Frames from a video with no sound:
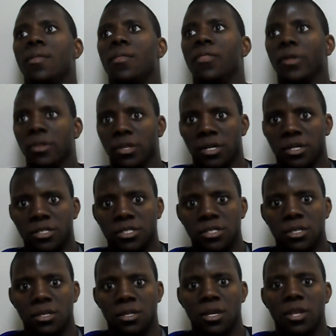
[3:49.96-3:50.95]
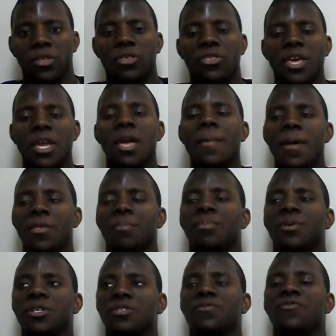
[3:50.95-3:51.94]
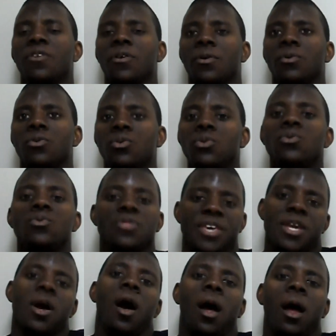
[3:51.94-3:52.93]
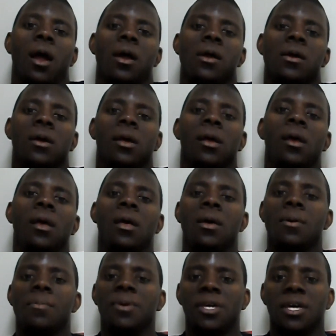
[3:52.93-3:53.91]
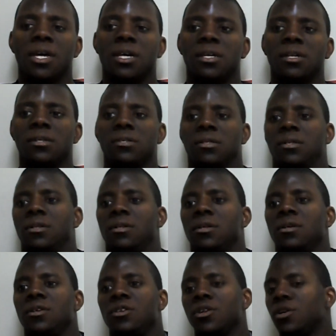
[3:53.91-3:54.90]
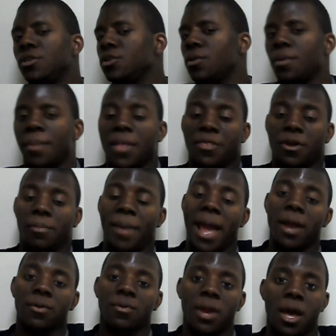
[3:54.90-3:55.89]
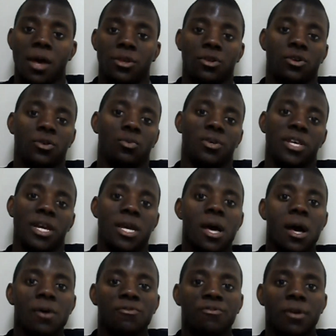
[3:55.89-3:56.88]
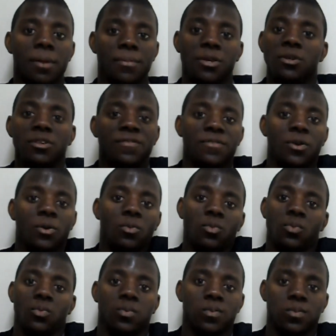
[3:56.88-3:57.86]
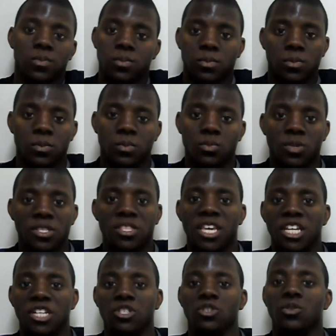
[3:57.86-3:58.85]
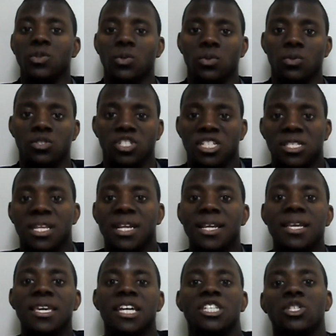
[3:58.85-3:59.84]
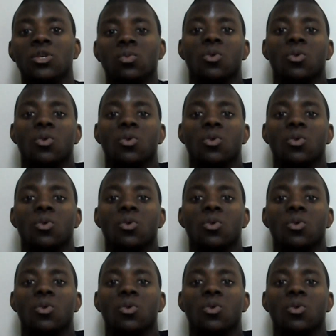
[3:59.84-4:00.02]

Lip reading: the looks. Think about the person for who they are. Because you don't know about their background, you don't know where they come from, you don't even know what they do just to get to